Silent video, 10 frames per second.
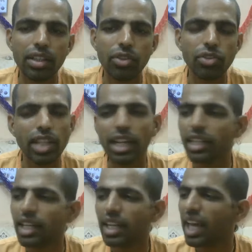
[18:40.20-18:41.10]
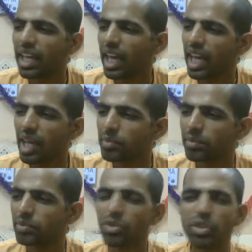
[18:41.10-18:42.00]
You said that I
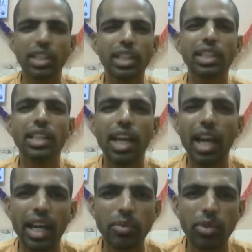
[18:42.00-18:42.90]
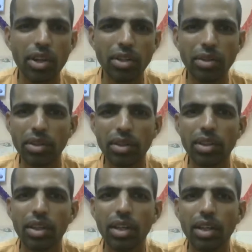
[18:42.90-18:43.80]
am joking, I am not
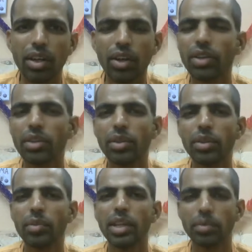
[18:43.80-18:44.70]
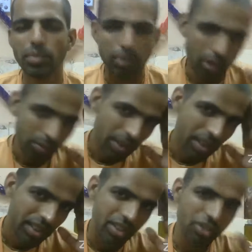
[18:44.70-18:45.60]
on my proper
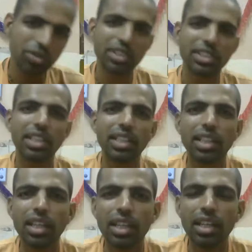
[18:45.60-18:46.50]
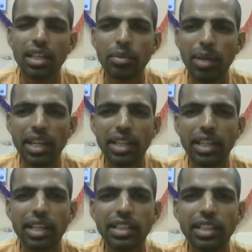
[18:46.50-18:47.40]
situation, my
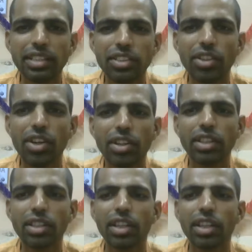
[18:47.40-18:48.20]
intelligence is not